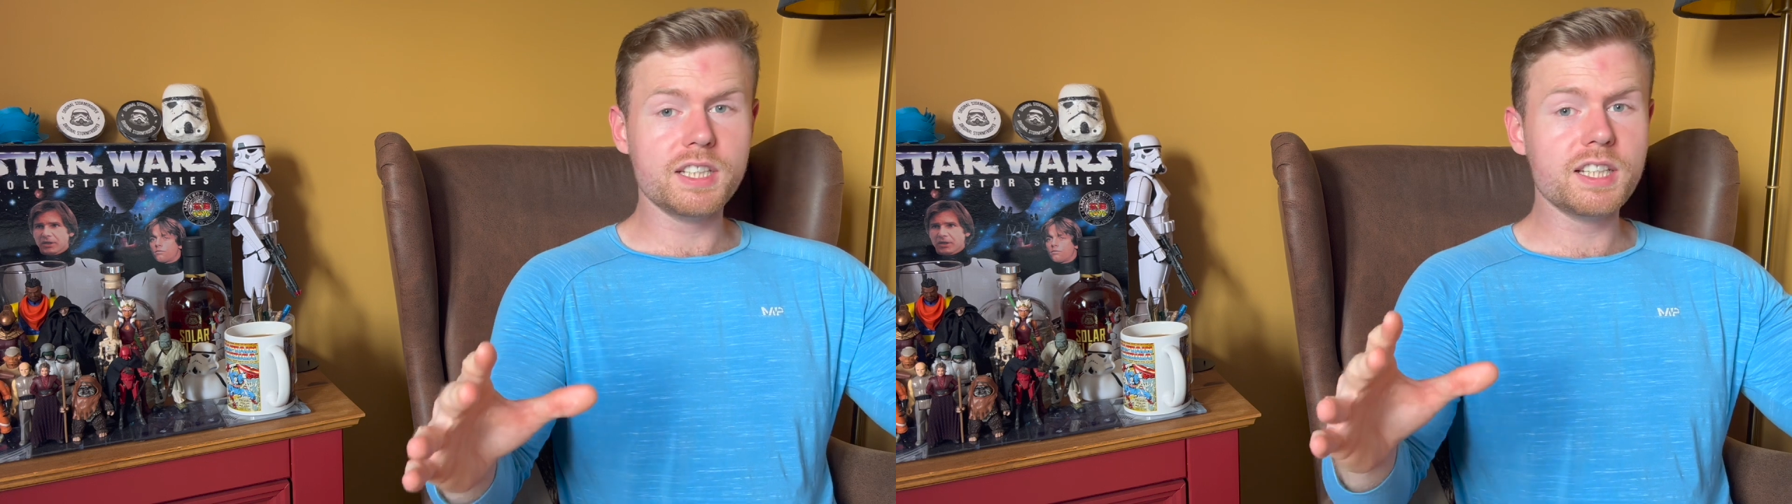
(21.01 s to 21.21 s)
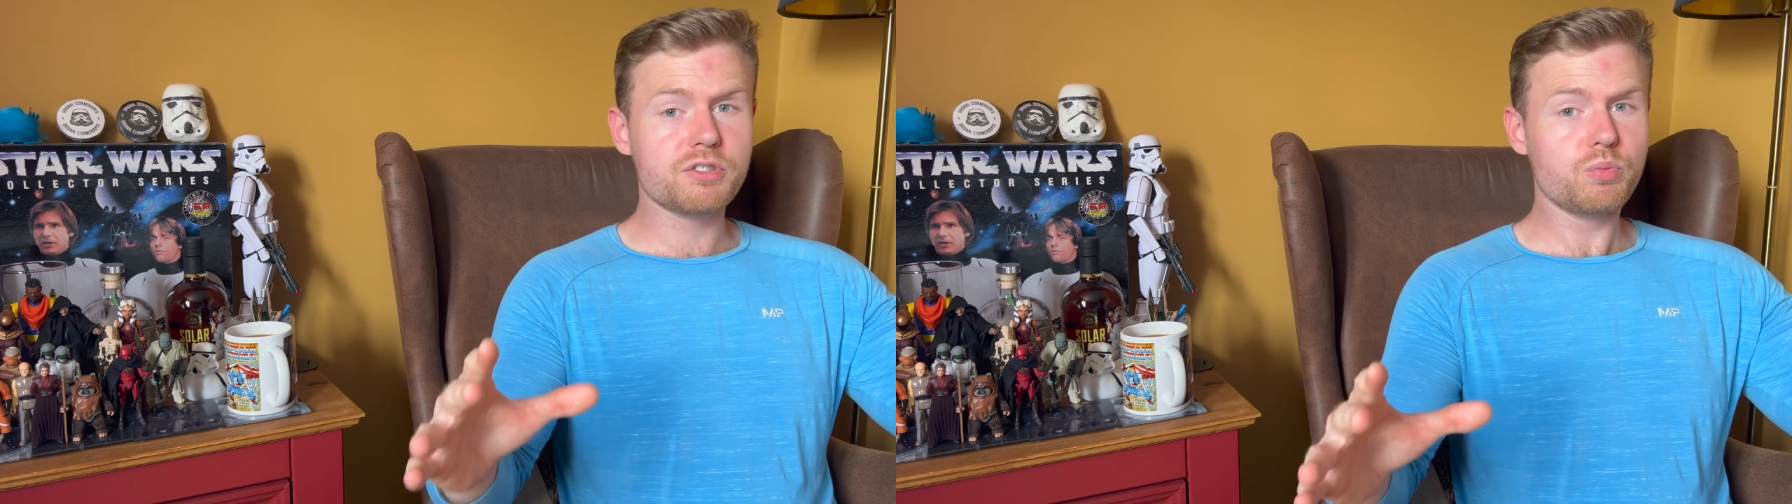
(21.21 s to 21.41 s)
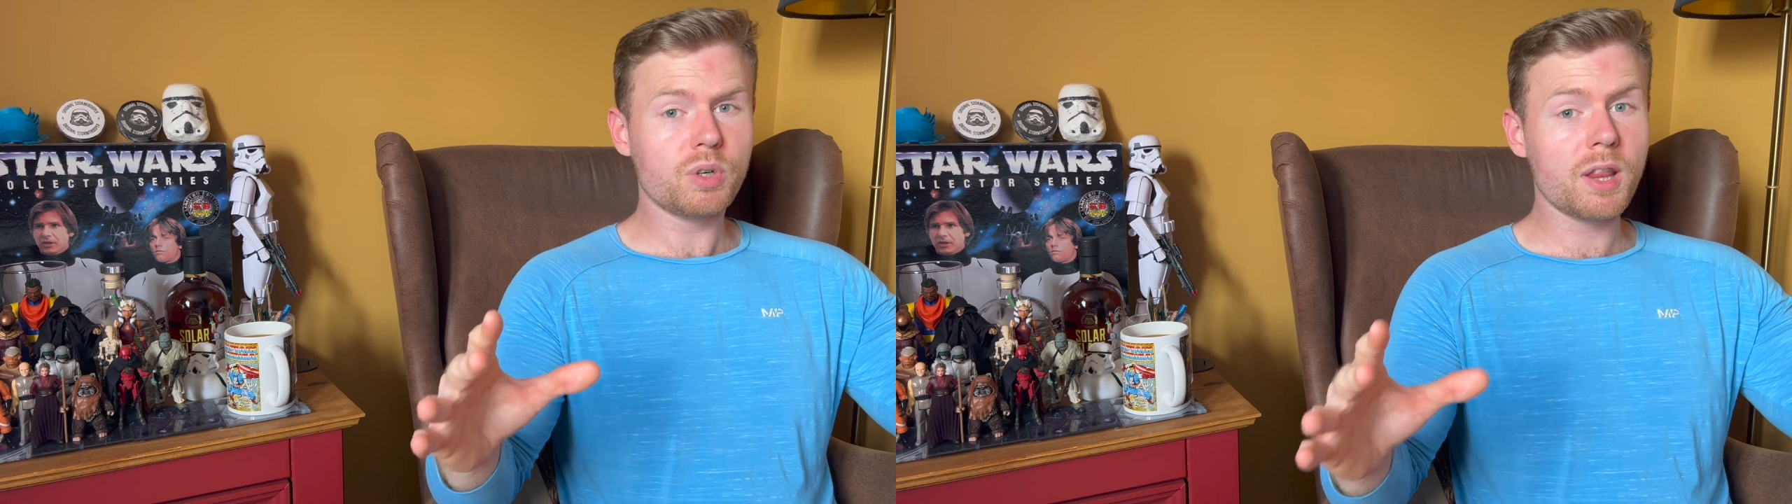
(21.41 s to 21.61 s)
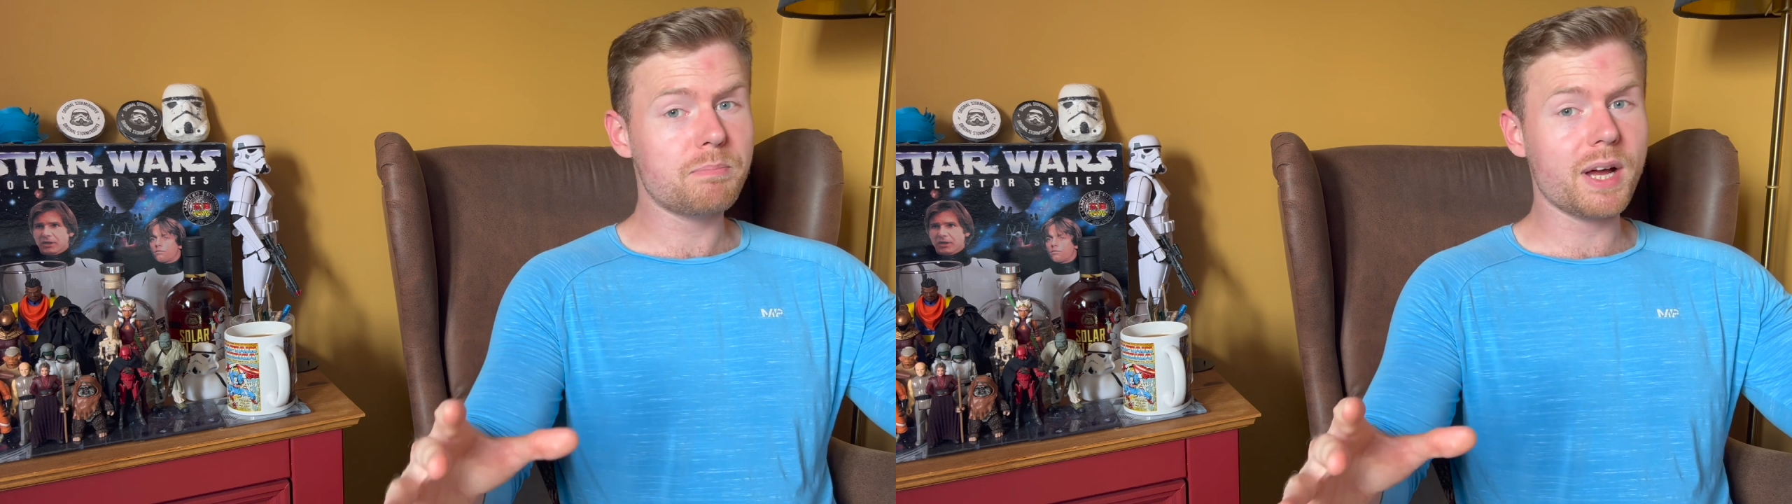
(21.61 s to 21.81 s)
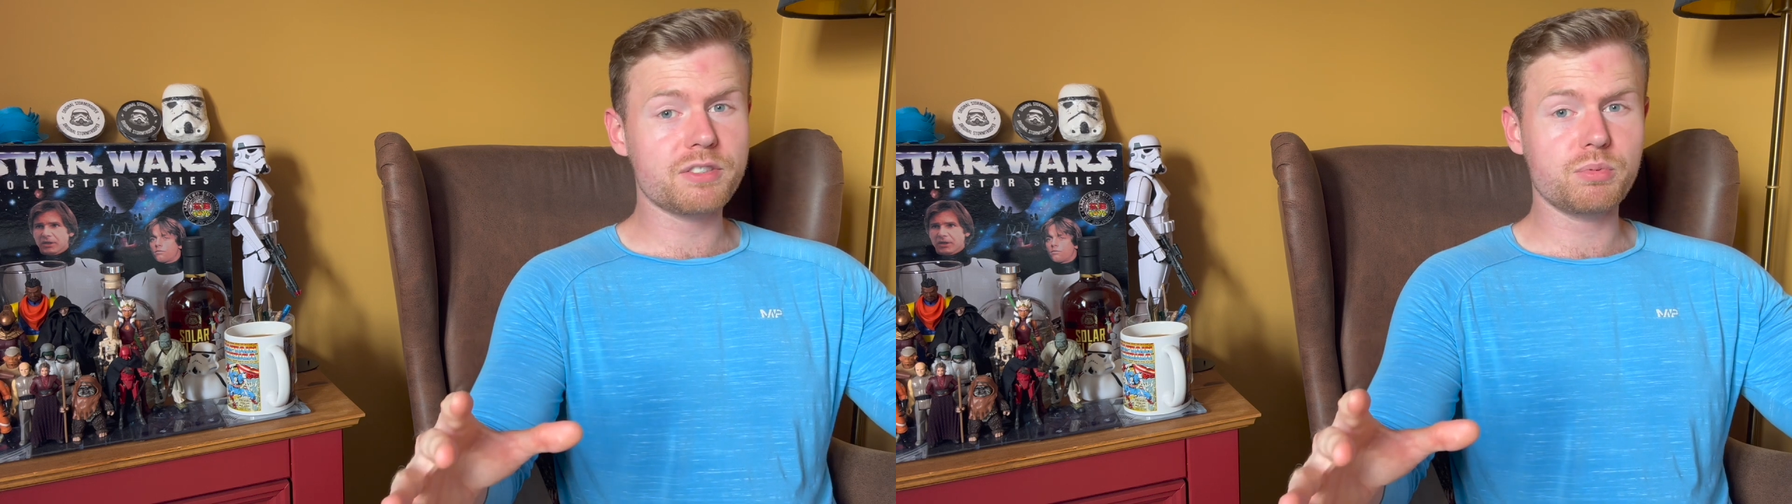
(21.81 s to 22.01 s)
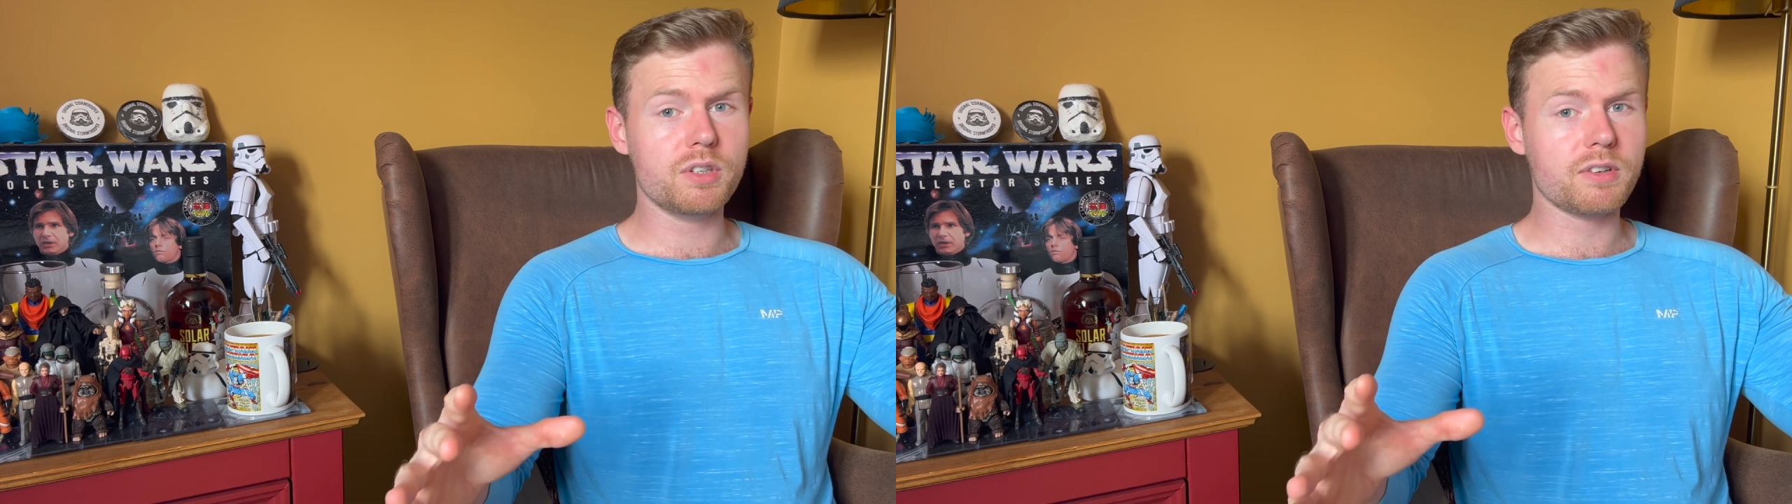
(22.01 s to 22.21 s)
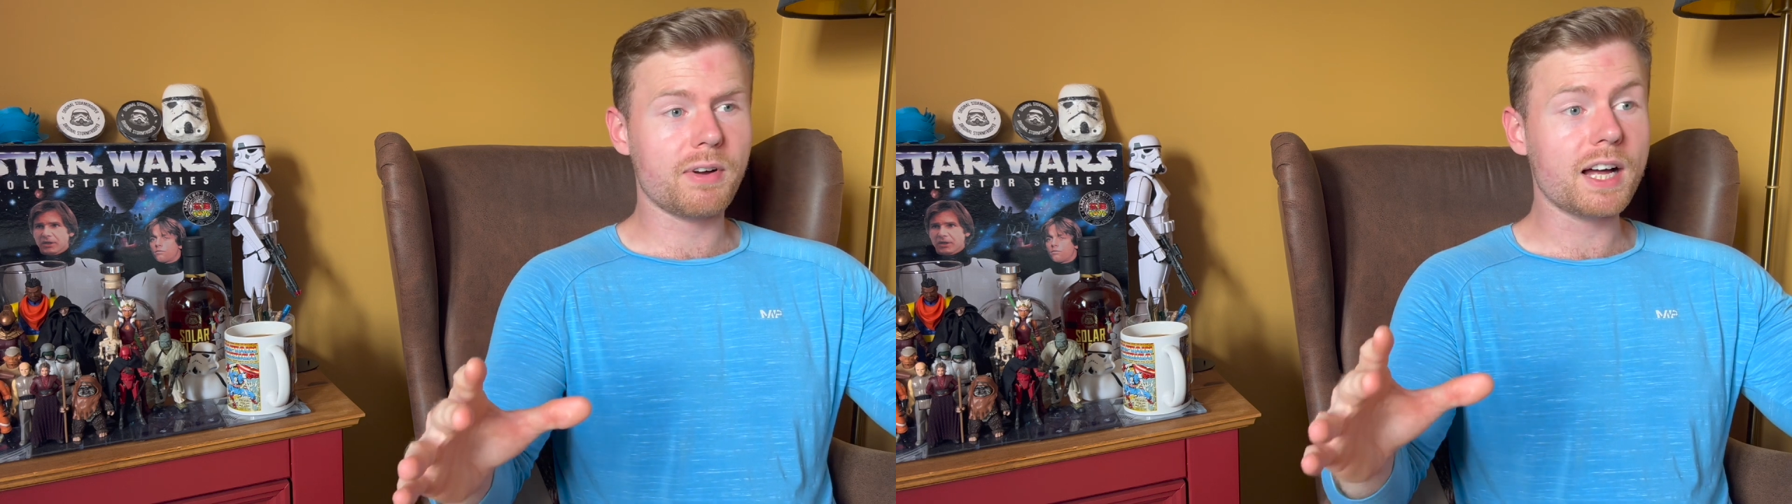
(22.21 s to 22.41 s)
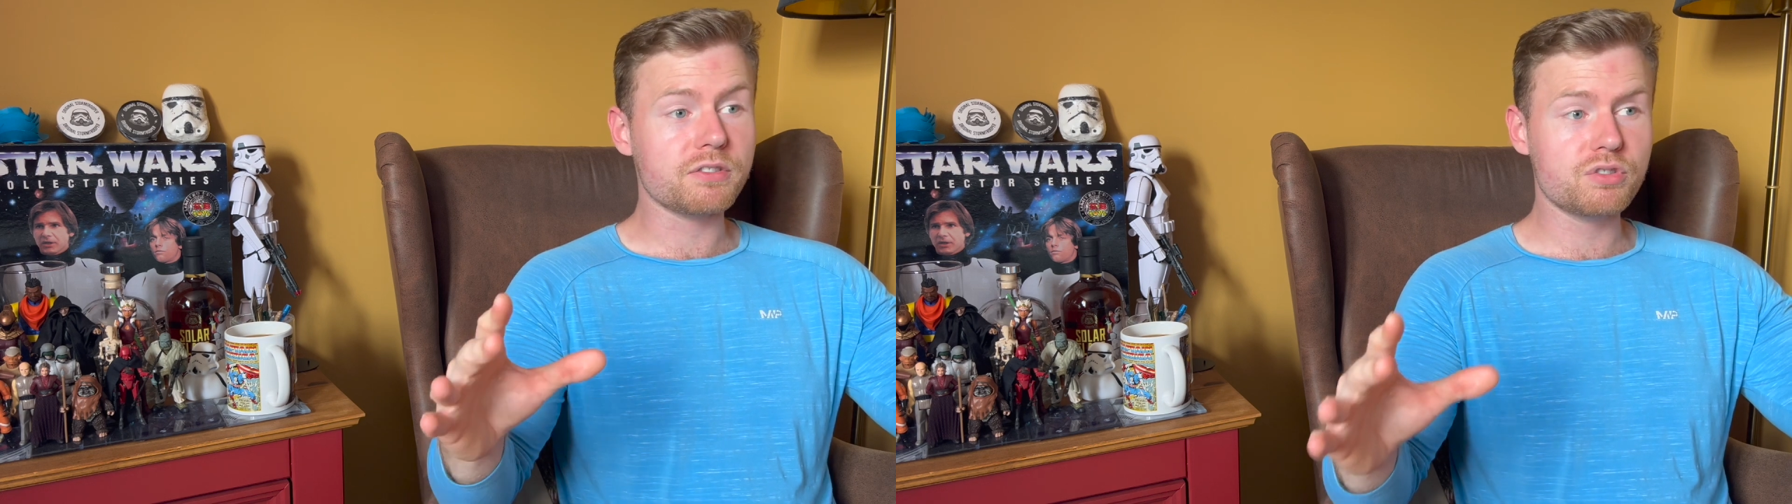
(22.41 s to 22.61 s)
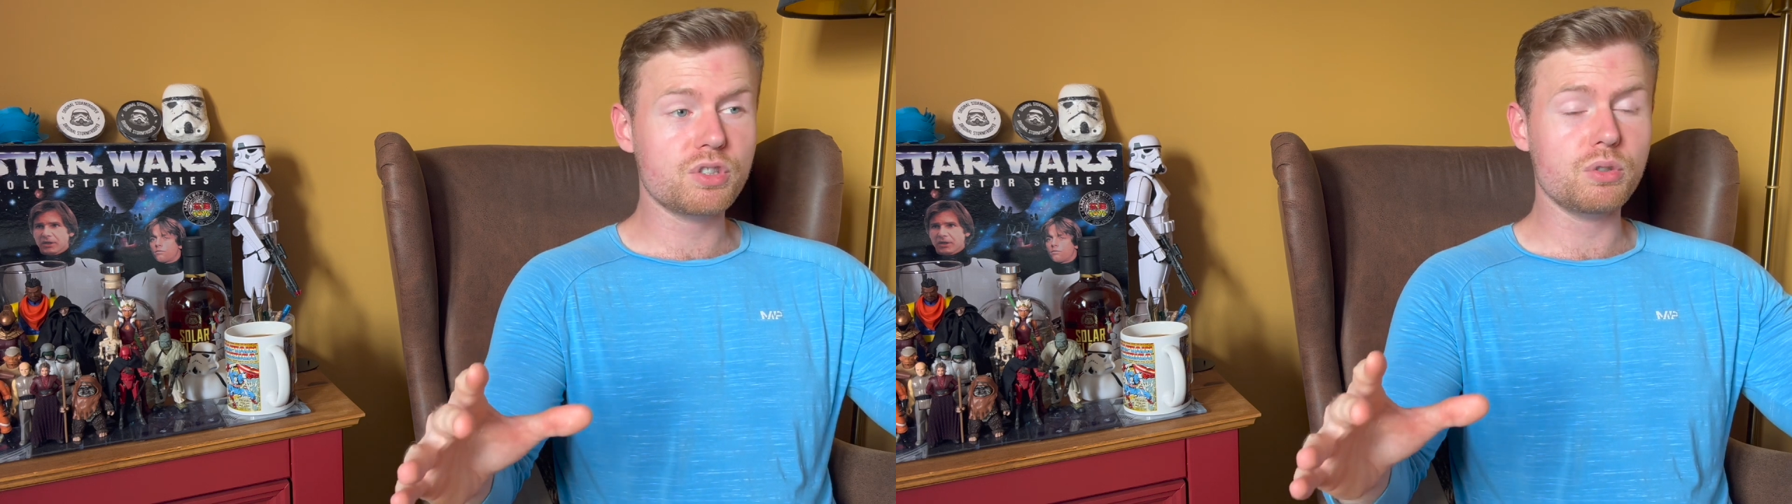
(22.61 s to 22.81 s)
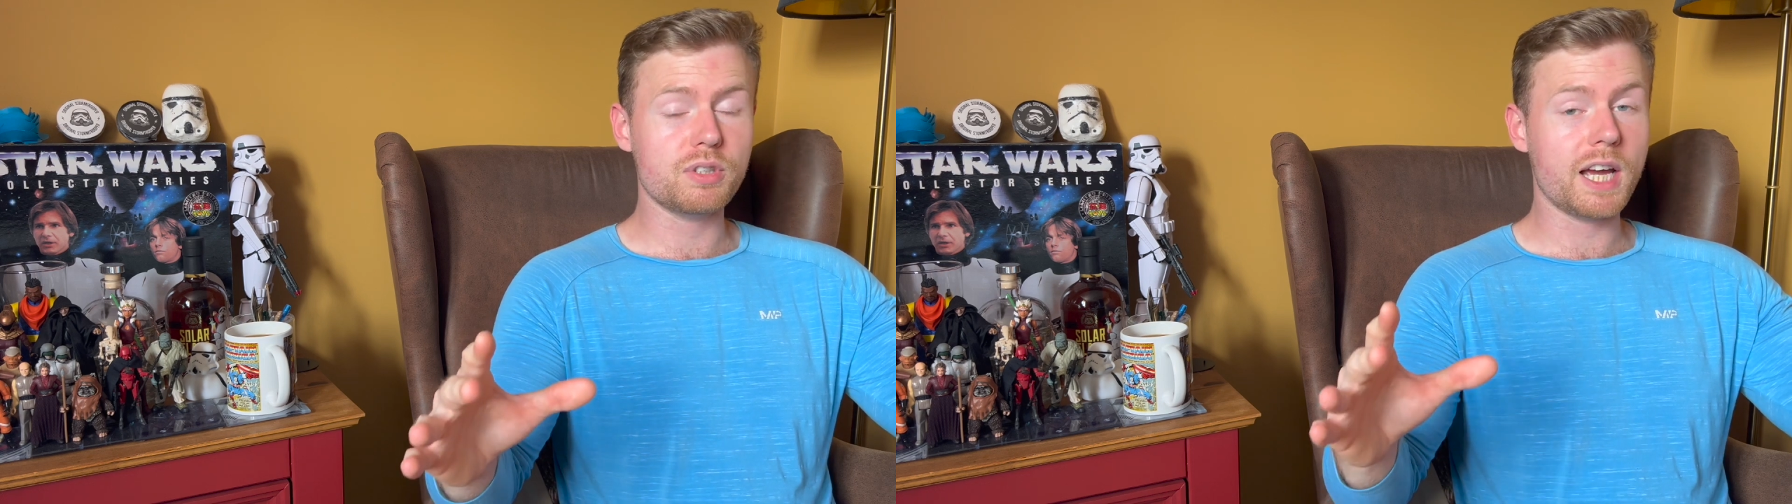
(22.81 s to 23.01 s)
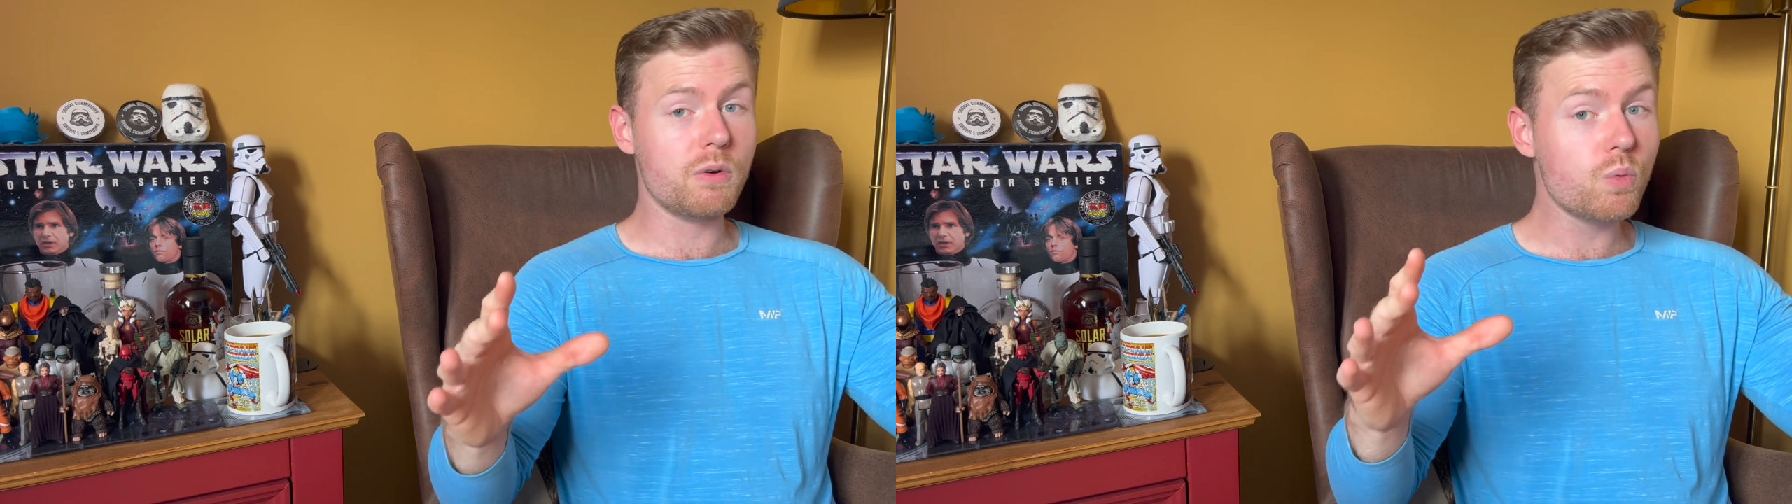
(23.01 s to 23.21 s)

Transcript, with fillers: literally one of the best ones I've had to date.